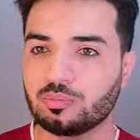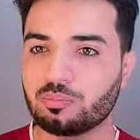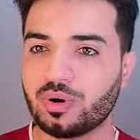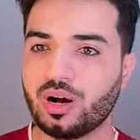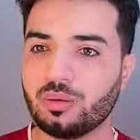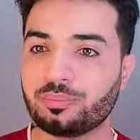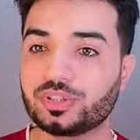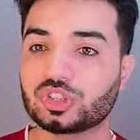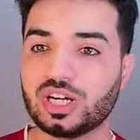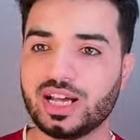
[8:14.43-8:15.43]
pop
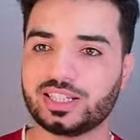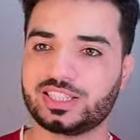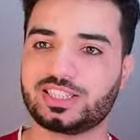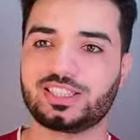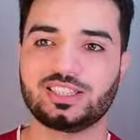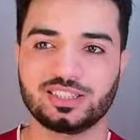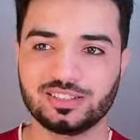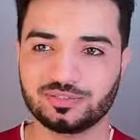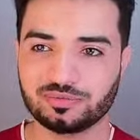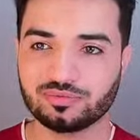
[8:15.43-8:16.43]
tract
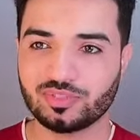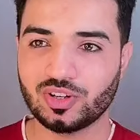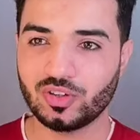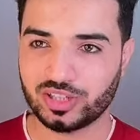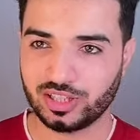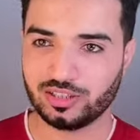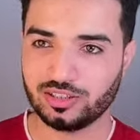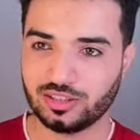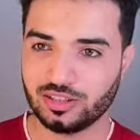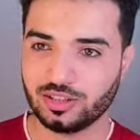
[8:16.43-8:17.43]
okay
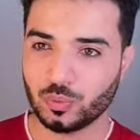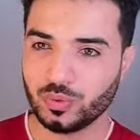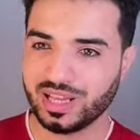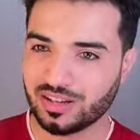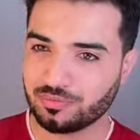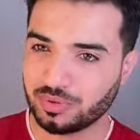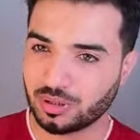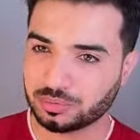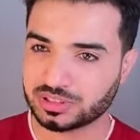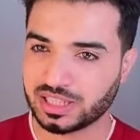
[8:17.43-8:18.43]
we have
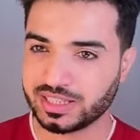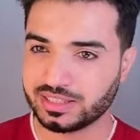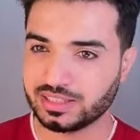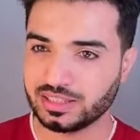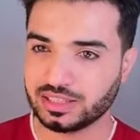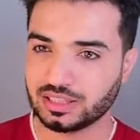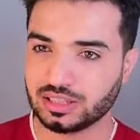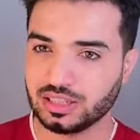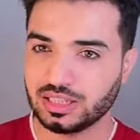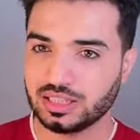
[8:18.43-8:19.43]
pop tract in here
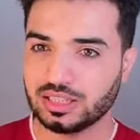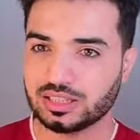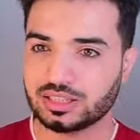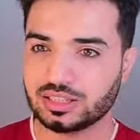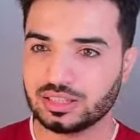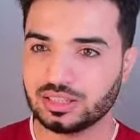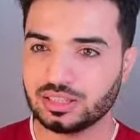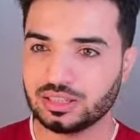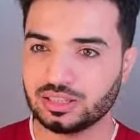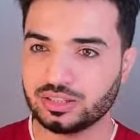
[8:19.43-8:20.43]
let's
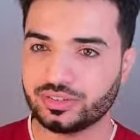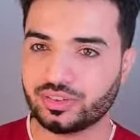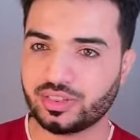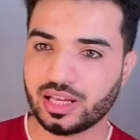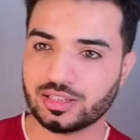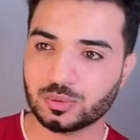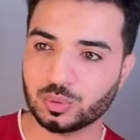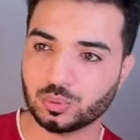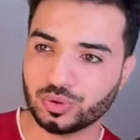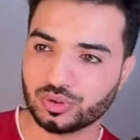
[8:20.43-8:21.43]
see if that will
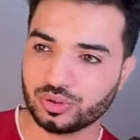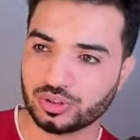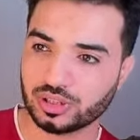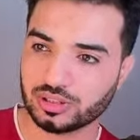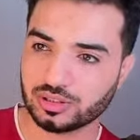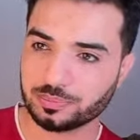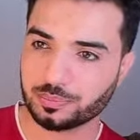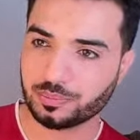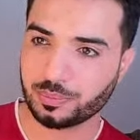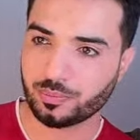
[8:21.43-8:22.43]
work or not
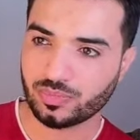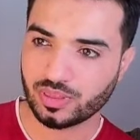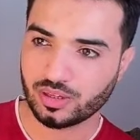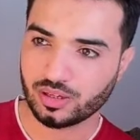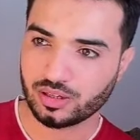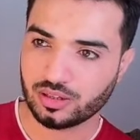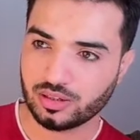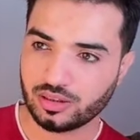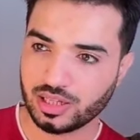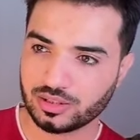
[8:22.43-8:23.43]

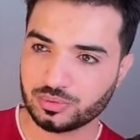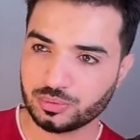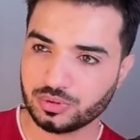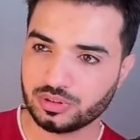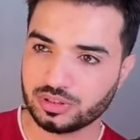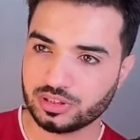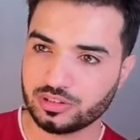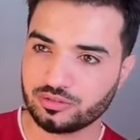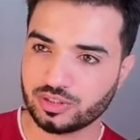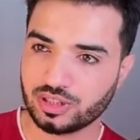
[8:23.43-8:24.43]
that will
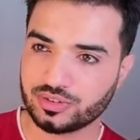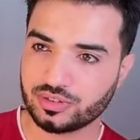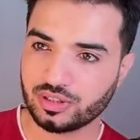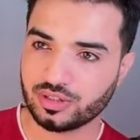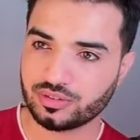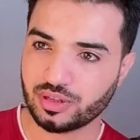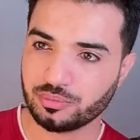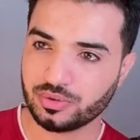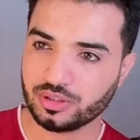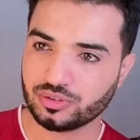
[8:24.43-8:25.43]
give us
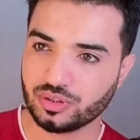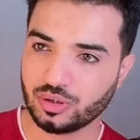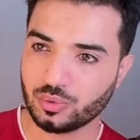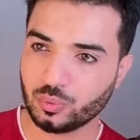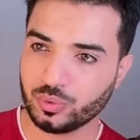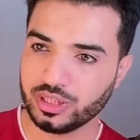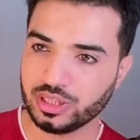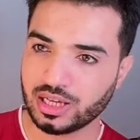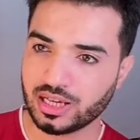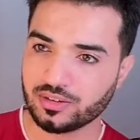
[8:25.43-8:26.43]
something so we
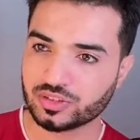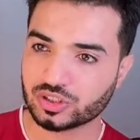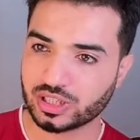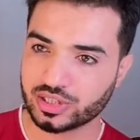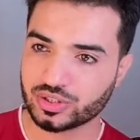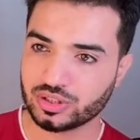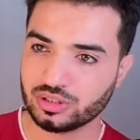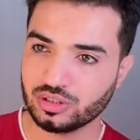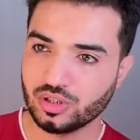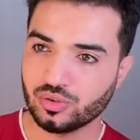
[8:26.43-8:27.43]
have traction
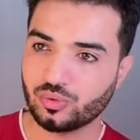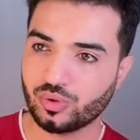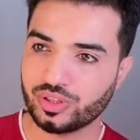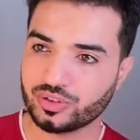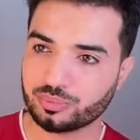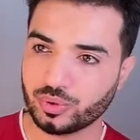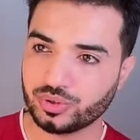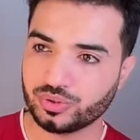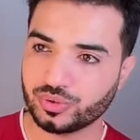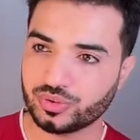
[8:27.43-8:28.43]
for this
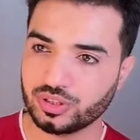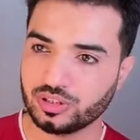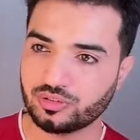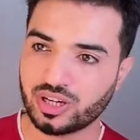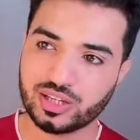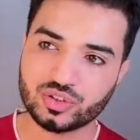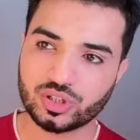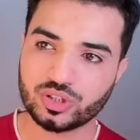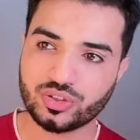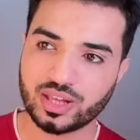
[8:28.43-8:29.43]
point you see if I
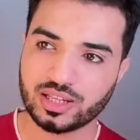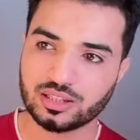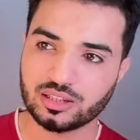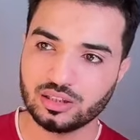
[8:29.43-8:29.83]
change that